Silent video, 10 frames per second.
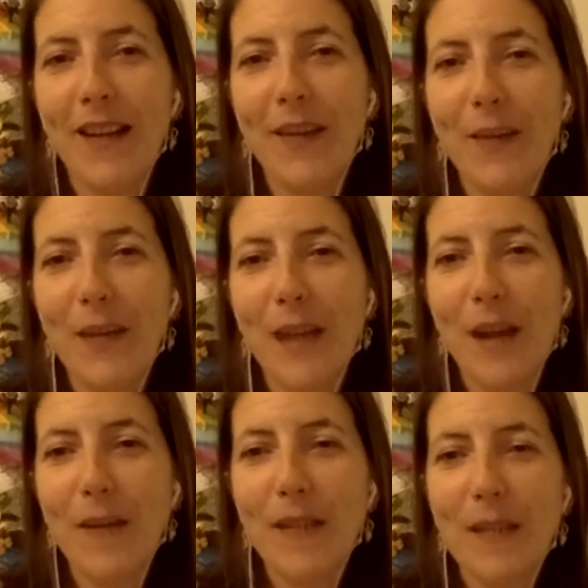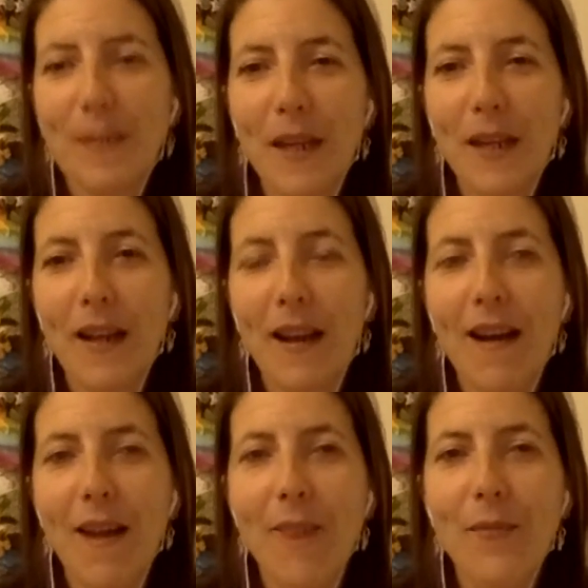and I really hope this has been
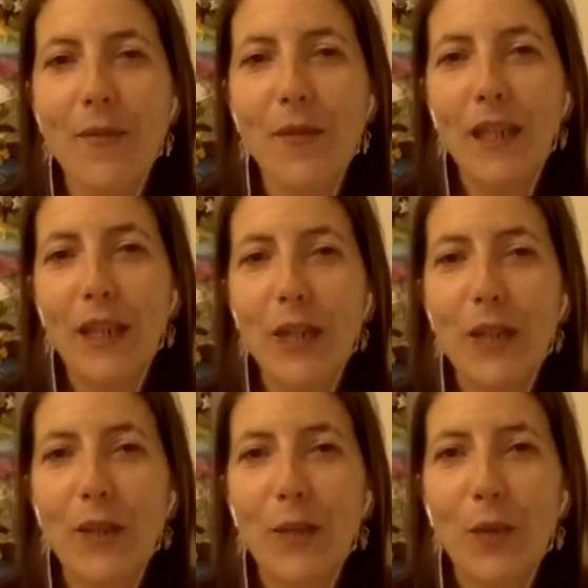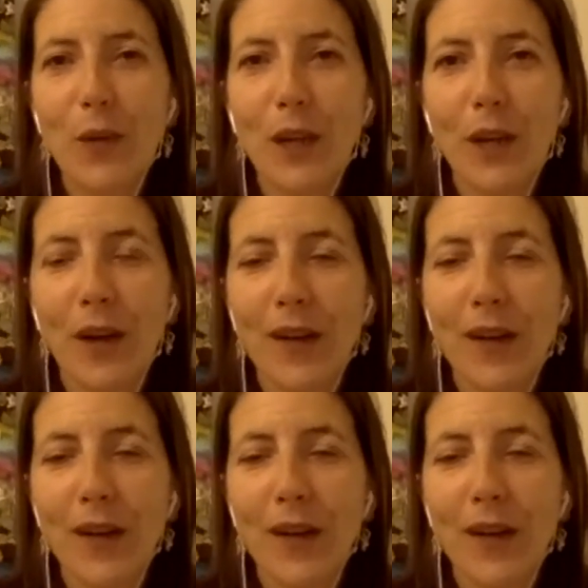really useful for you.